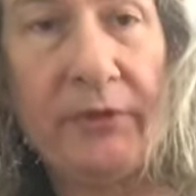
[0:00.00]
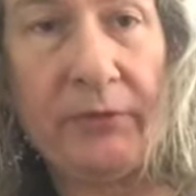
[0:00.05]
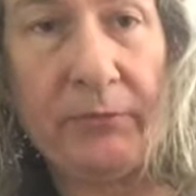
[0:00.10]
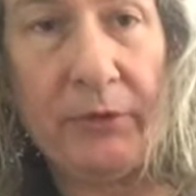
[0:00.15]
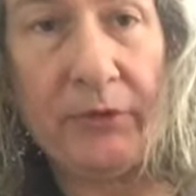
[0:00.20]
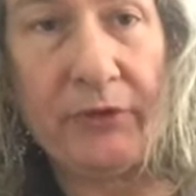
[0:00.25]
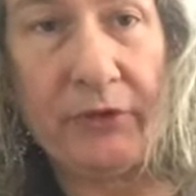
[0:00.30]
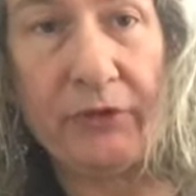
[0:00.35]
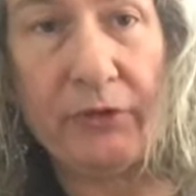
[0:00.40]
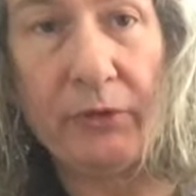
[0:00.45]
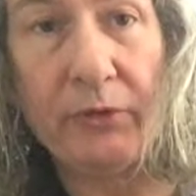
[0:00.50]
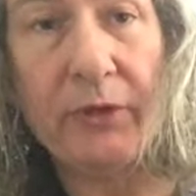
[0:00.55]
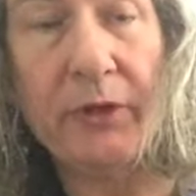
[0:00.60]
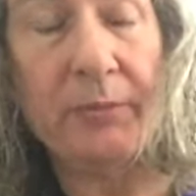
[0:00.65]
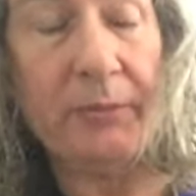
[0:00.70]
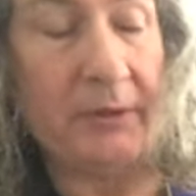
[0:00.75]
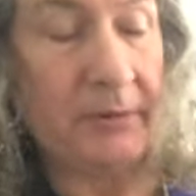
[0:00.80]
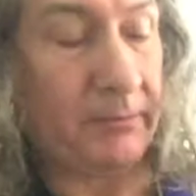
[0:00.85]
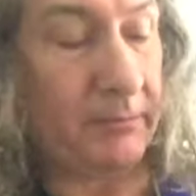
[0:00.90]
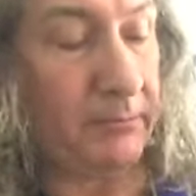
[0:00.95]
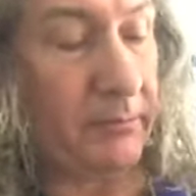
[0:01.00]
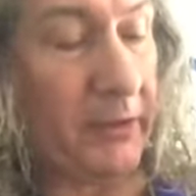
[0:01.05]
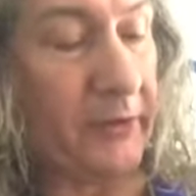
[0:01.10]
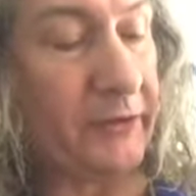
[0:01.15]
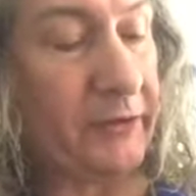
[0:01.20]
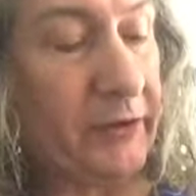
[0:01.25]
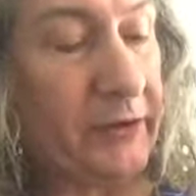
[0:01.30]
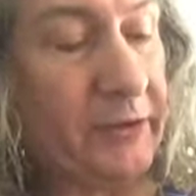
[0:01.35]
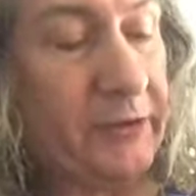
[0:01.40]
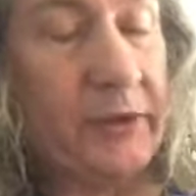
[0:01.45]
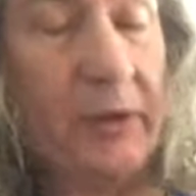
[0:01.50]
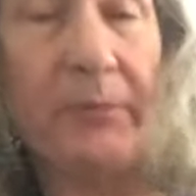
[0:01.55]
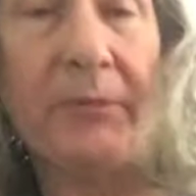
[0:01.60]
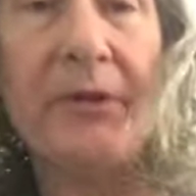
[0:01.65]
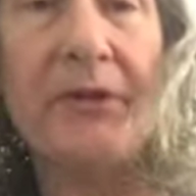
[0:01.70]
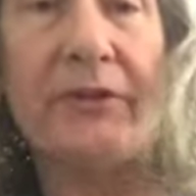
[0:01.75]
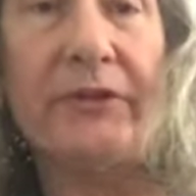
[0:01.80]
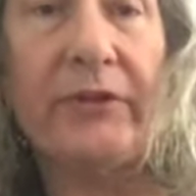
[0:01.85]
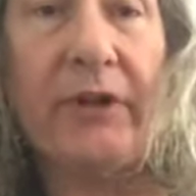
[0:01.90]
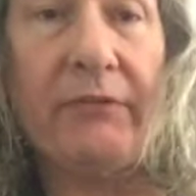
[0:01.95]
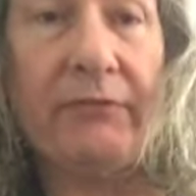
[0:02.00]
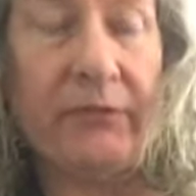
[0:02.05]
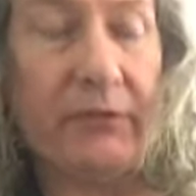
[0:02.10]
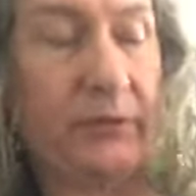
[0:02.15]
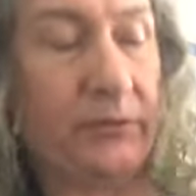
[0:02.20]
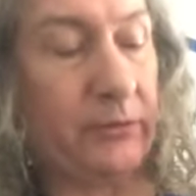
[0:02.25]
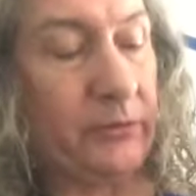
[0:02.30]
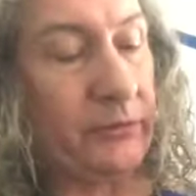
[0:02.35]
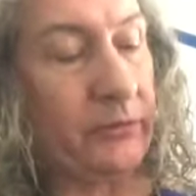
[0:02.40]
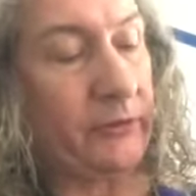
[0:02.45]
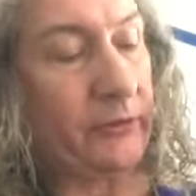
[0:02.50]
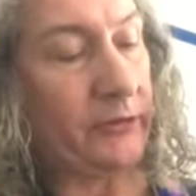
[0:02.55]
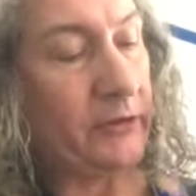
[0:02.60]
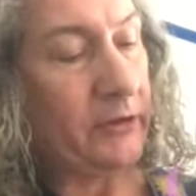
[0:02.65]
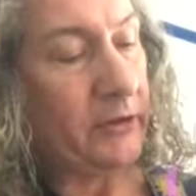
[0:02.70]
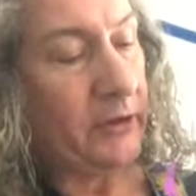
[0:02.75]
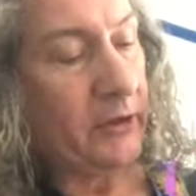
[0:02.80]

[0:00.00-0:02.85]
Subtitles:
which is all going to be basically dominant 7 chords.